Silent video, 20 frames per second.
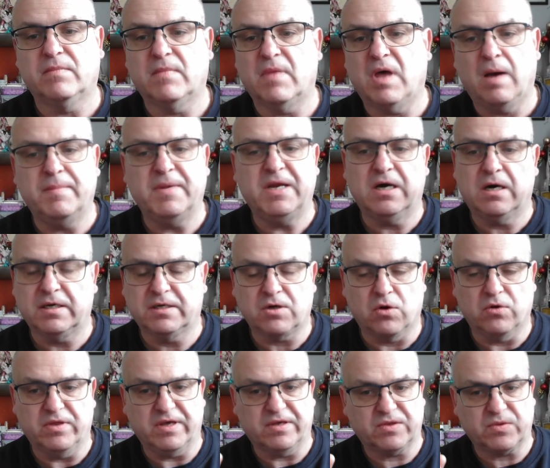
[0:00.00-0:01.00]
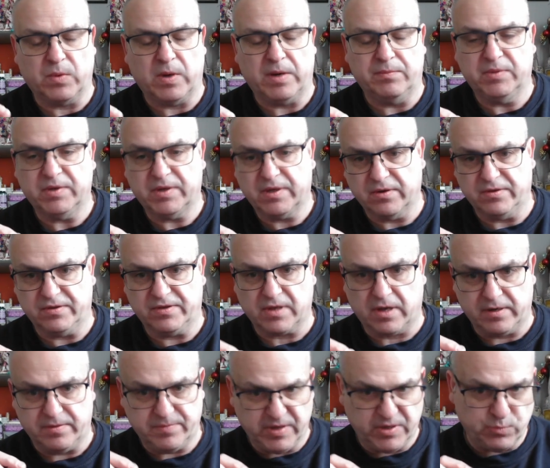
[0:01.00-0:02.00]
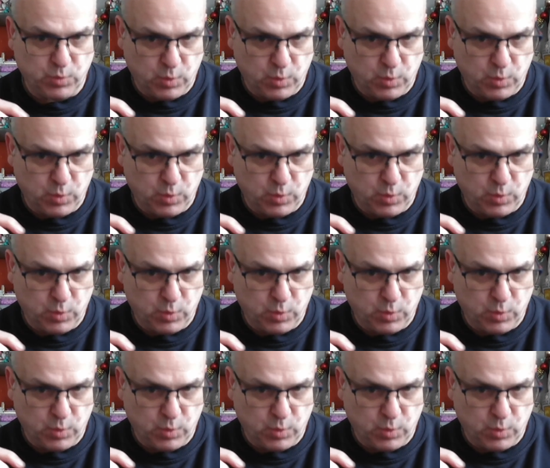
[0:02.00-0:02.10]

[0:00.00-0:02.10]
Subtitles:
I mean, I got this one because I'd been